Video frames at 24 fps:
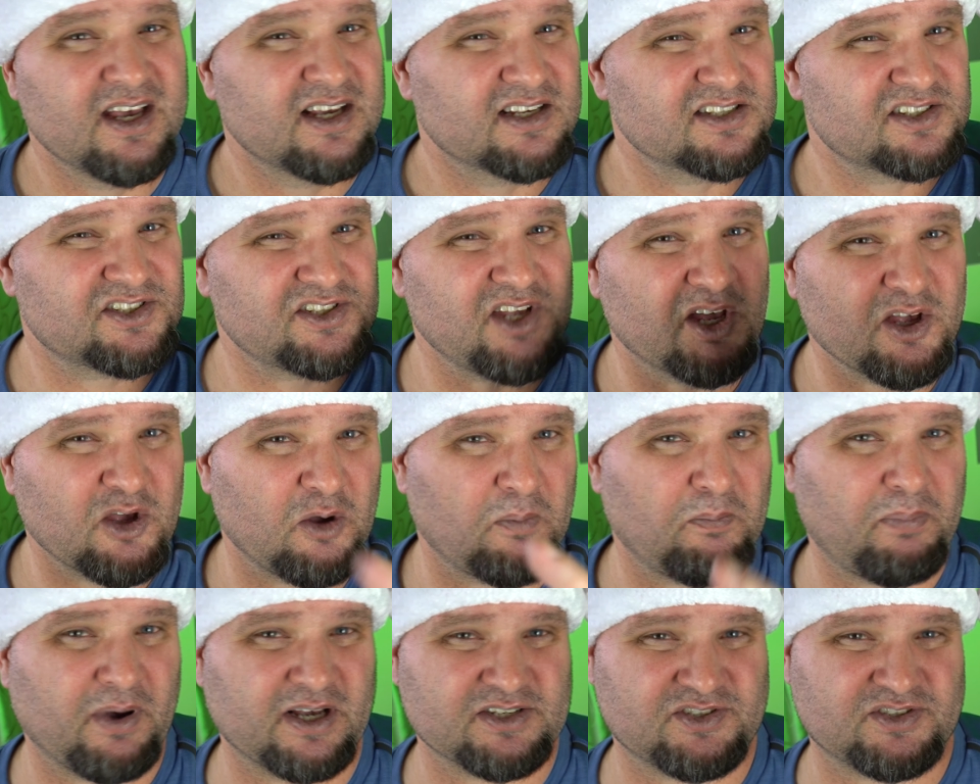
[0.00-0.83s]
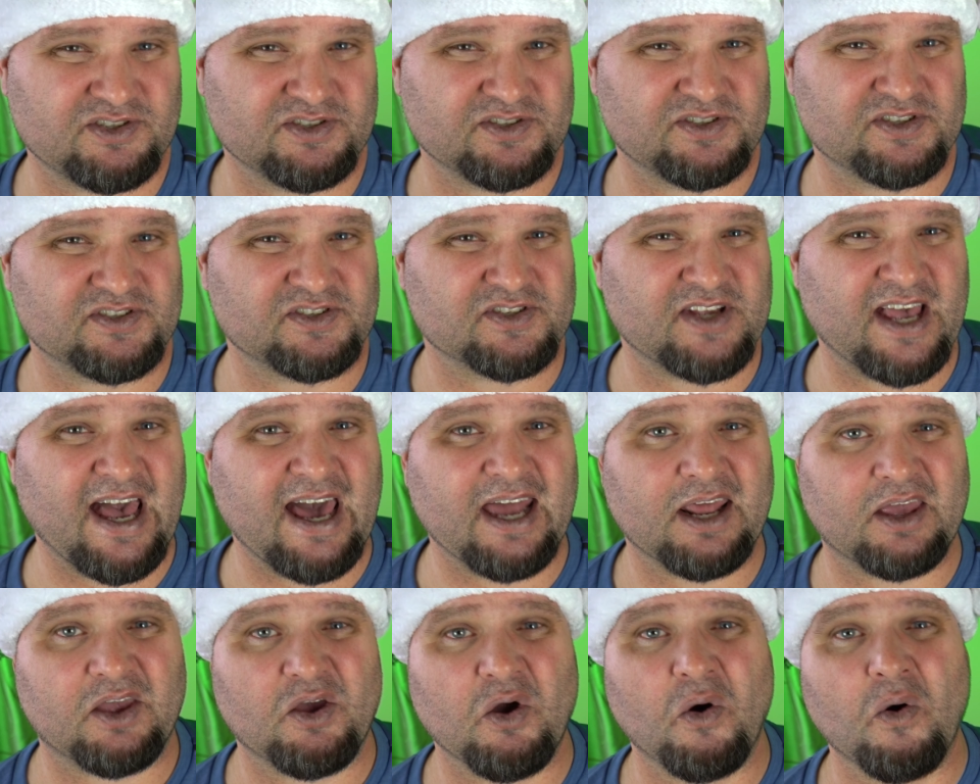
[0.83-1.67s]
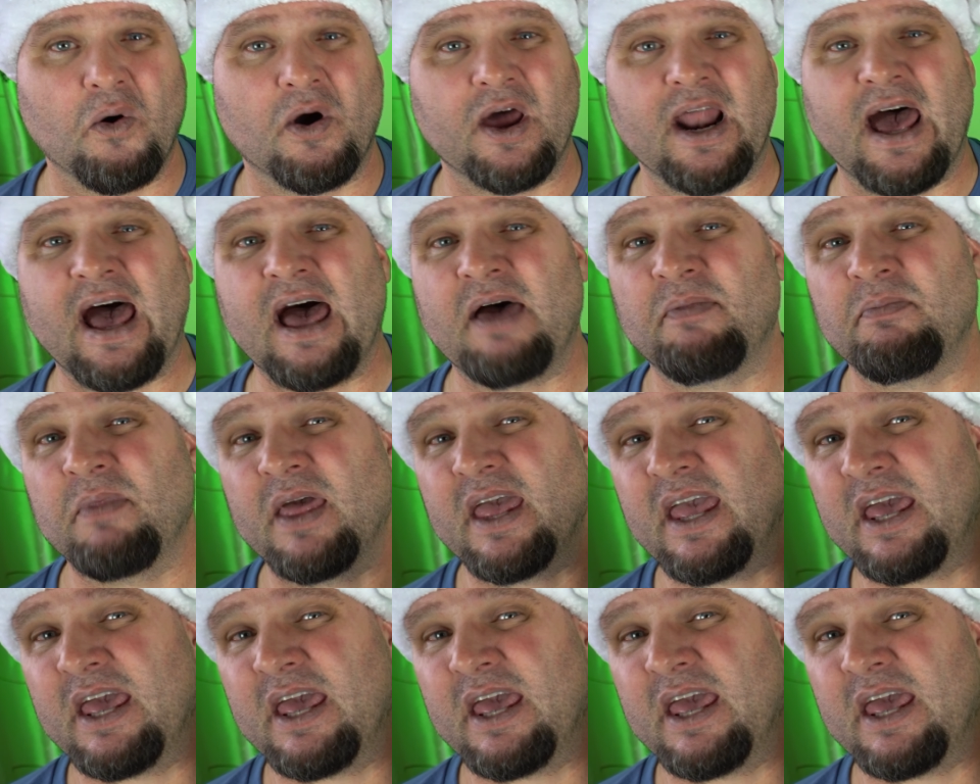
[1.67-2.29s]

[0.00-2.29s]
SuckleBusters has got it going on,